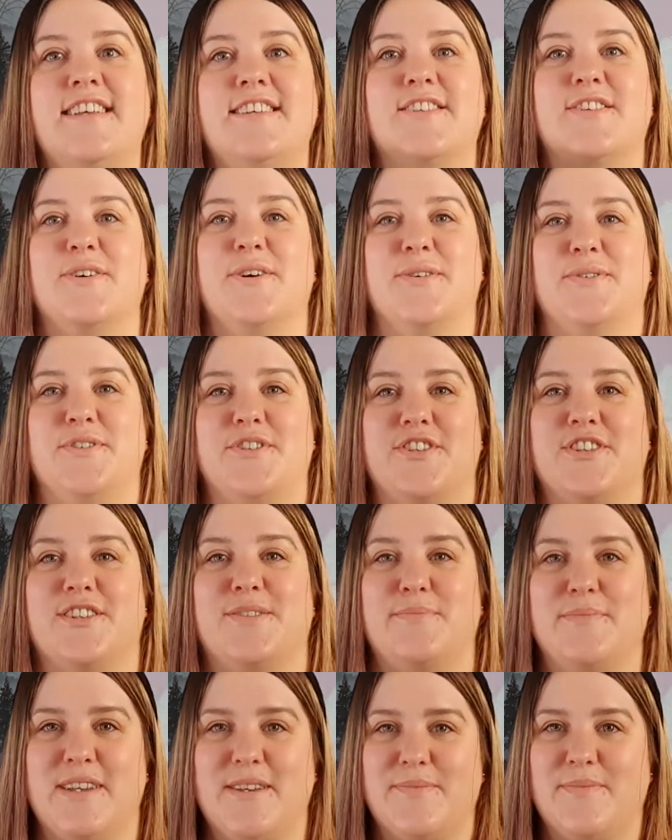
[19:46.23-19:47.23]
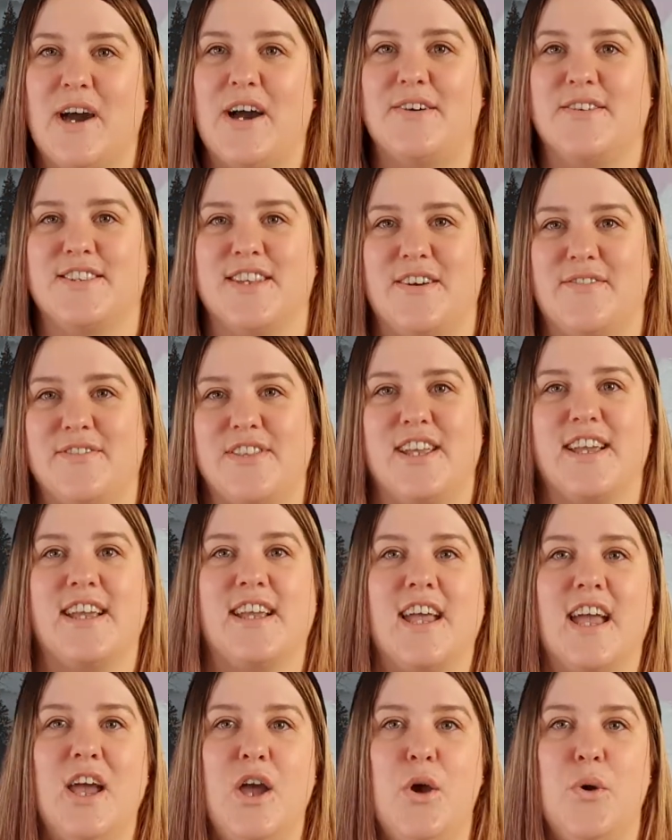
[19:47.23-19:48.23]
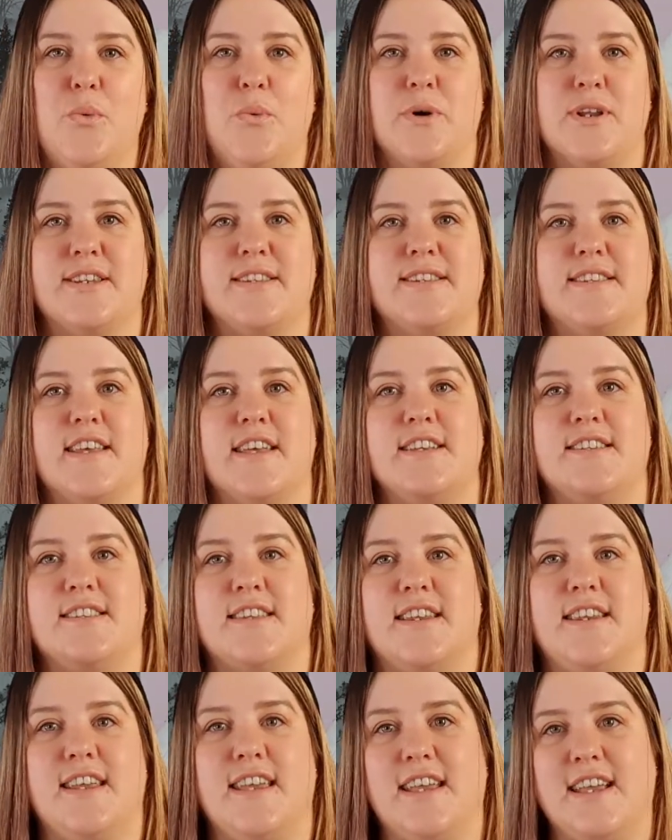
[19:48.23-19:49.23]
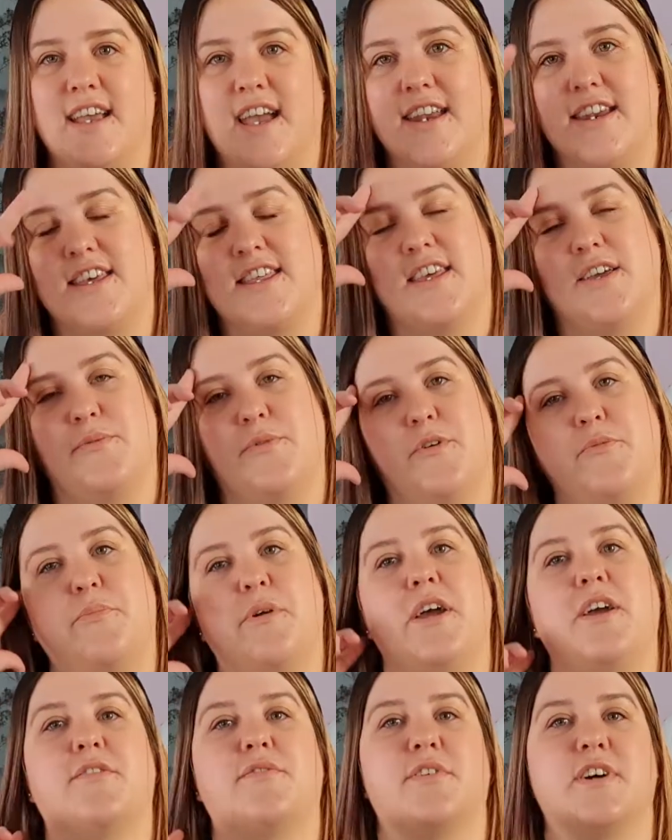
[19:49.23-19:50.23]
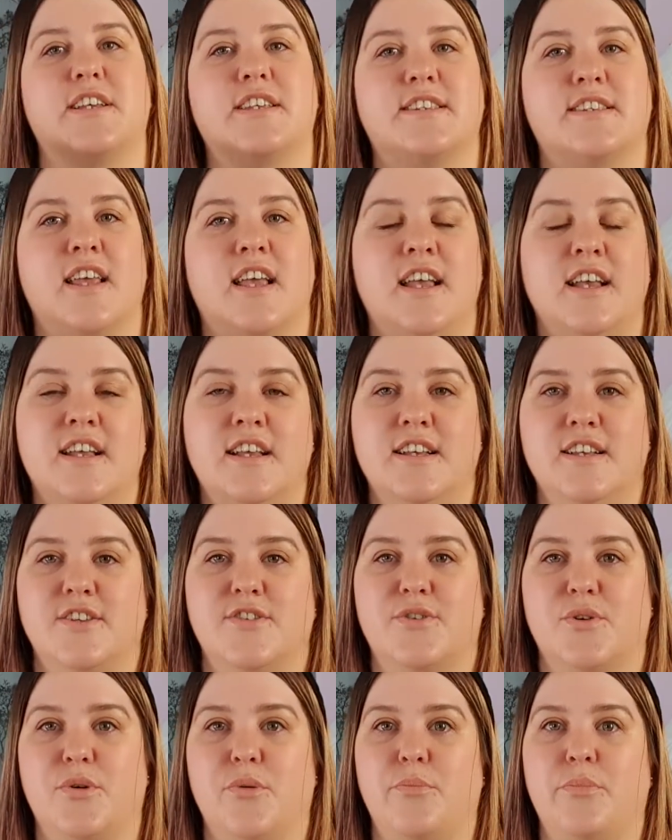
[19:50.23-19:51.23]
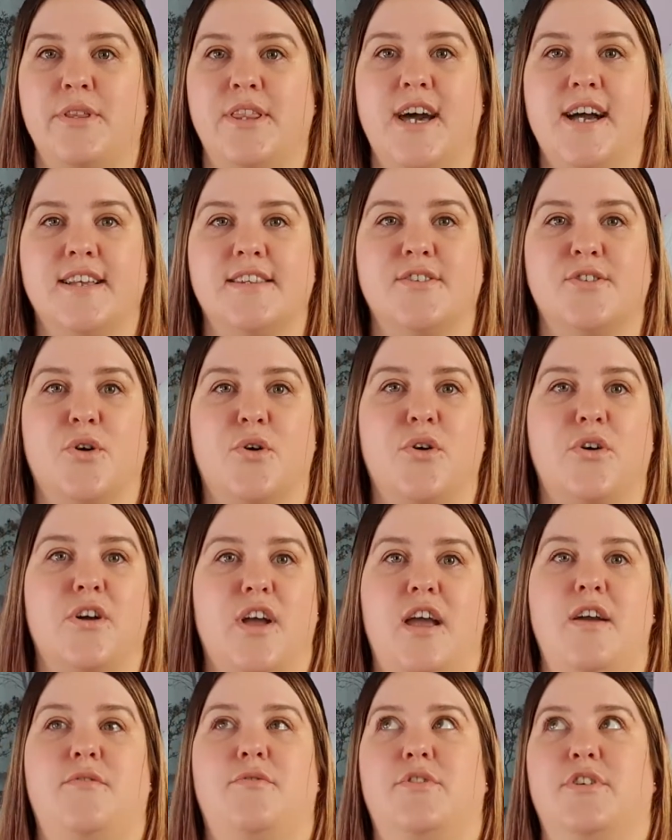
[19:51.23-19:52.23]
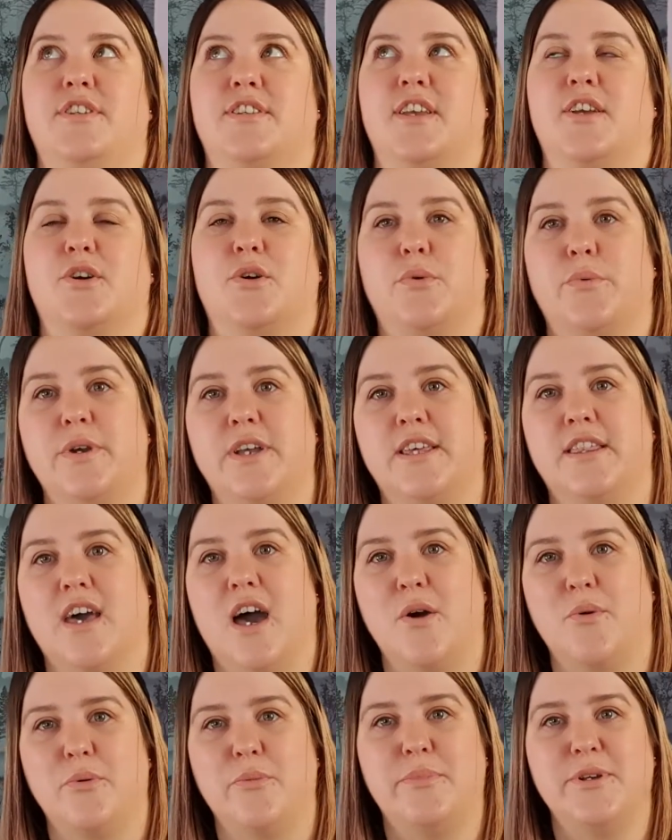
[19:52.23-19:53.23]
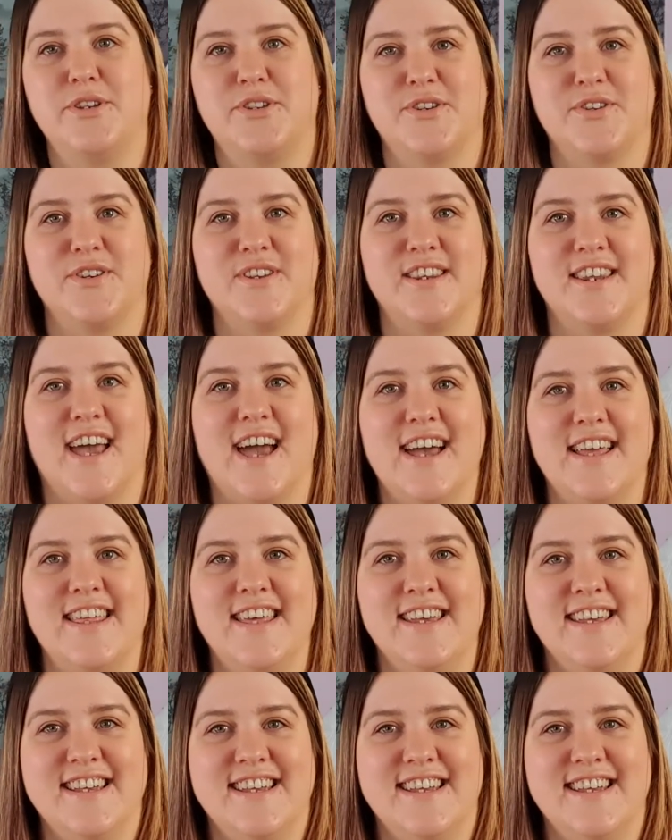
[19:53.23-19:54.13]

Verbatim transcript: so it was just me but I was having like one slice a day kind of thing with breakfast so but that's not every single week that I would be doing that